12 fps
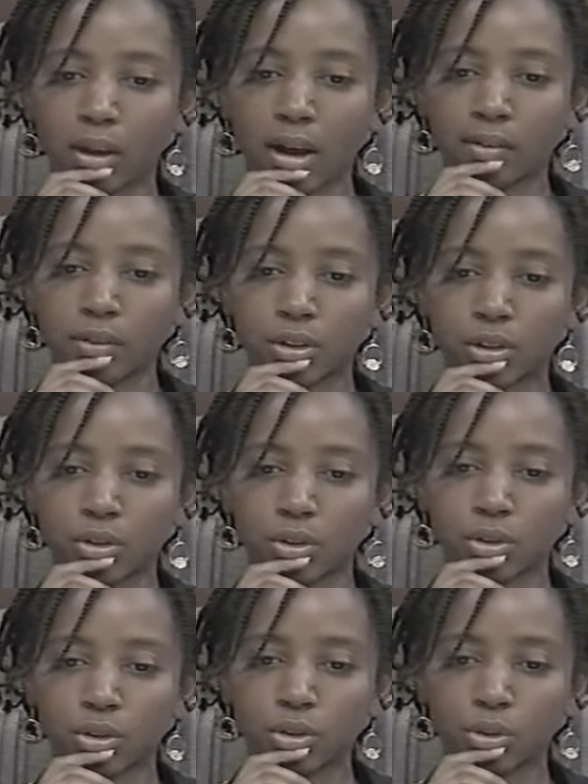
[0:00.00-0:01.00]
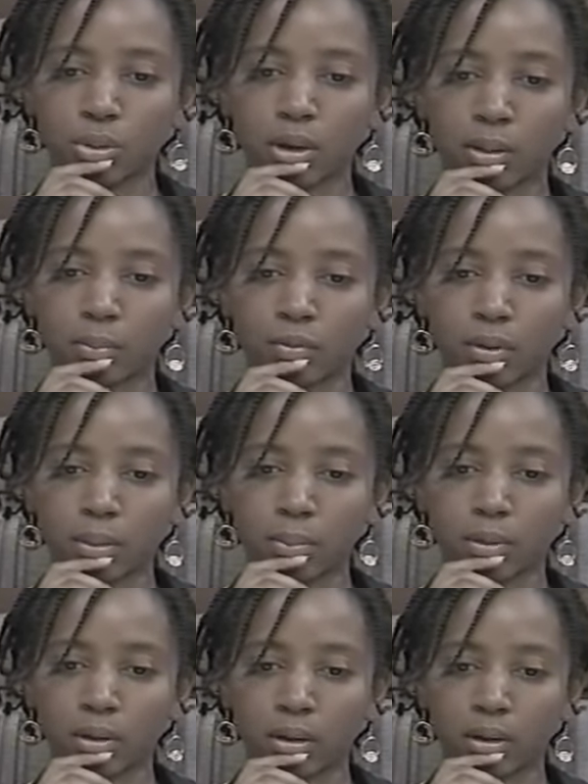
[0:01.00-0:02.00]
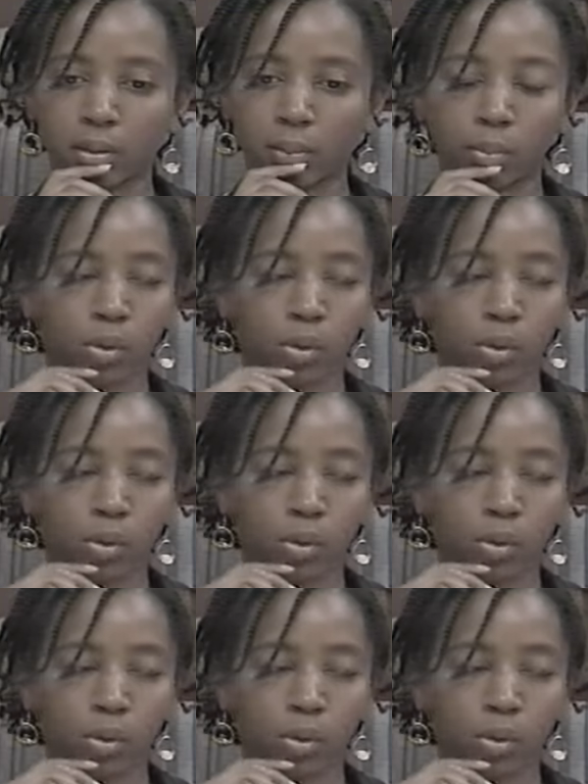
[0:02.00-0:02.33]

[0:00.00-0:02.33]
lot of the students who come from the